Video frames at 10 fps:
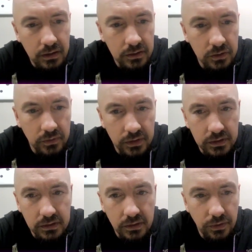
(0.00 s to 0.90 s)
So this
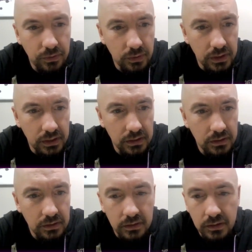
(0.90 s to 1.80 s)
is a 3.
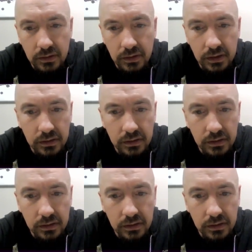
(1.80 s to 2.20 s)
All right.